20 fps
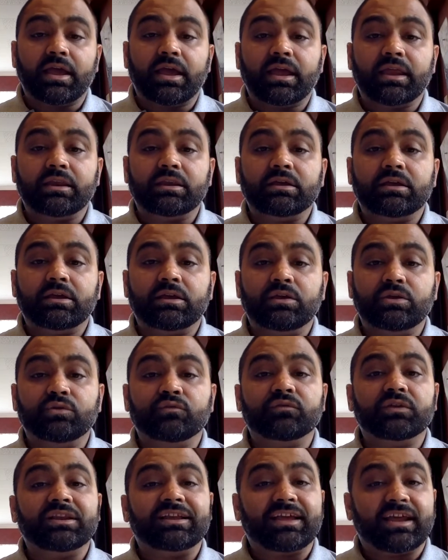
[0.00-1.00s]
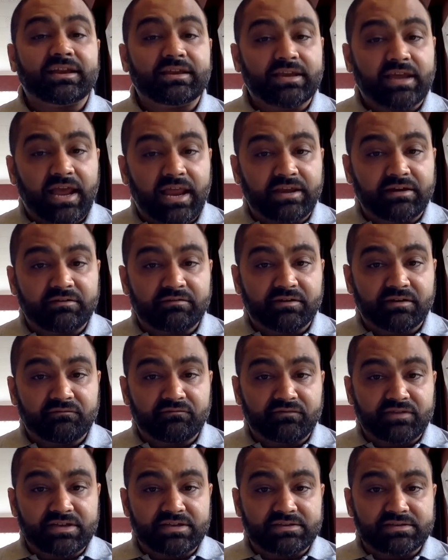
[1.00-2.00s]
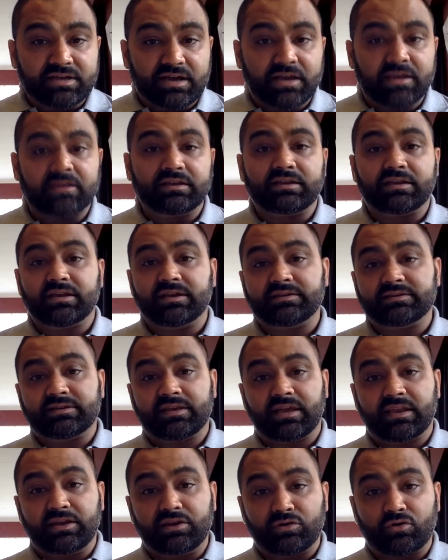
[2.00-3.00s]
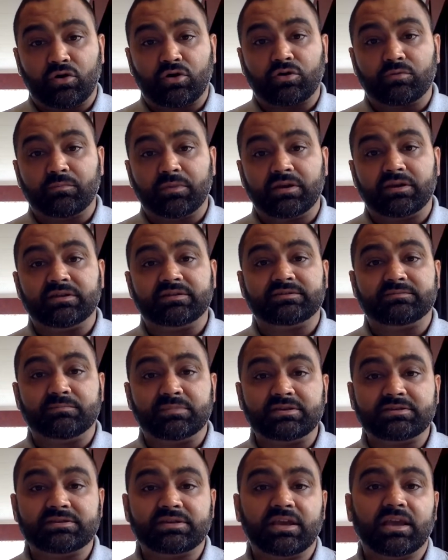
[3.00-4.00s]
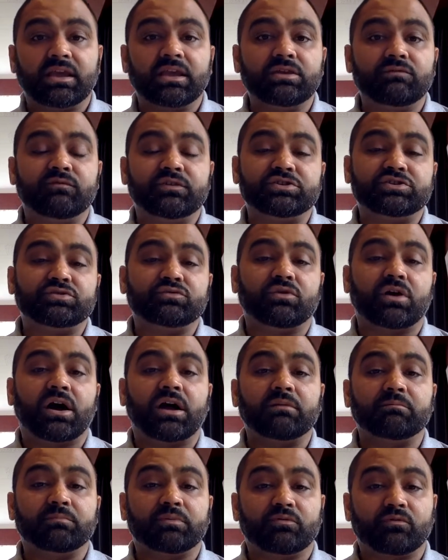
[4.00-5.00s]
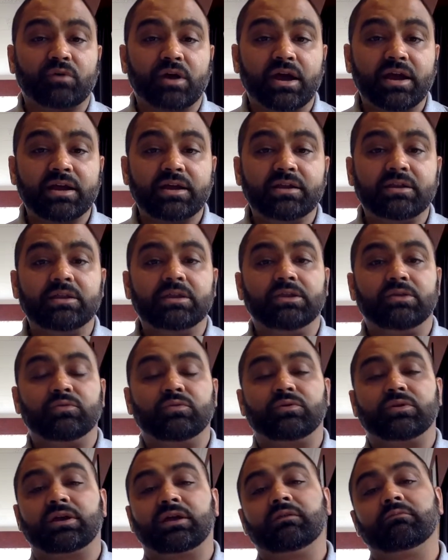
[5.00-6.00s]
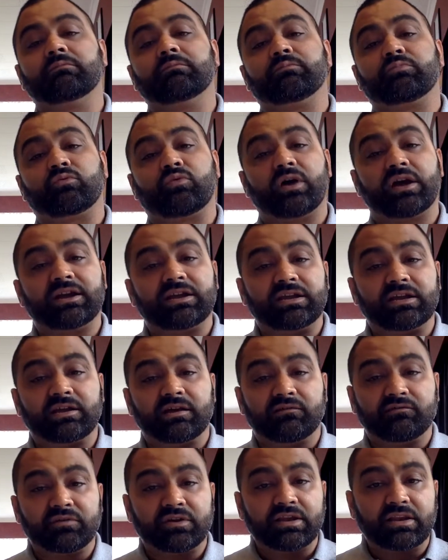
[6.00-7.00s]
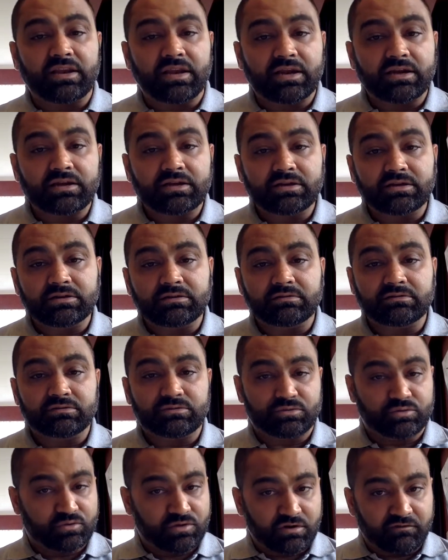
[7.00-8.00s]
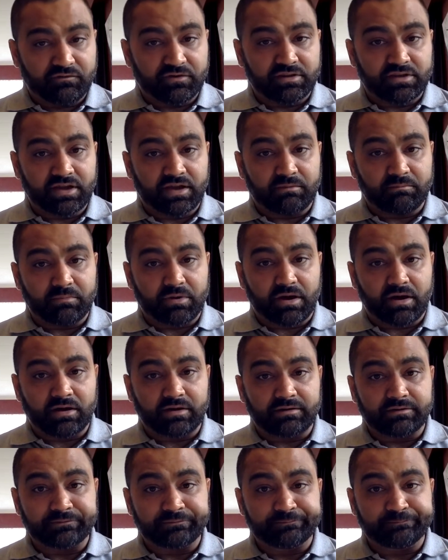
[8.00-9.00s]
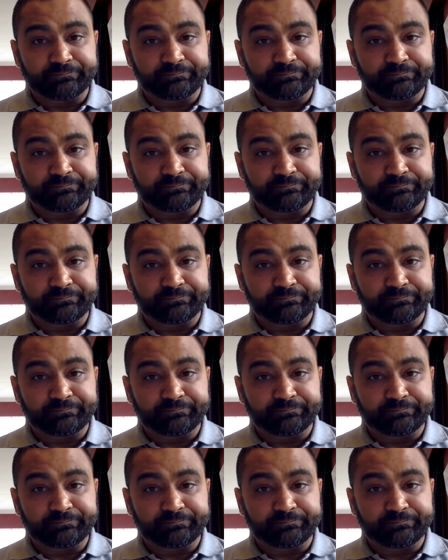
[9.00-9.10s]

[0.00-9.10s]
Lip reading: and you will get an interim visa. In case any document is missing which you can't provide, you can provide a covering letter to cover that part.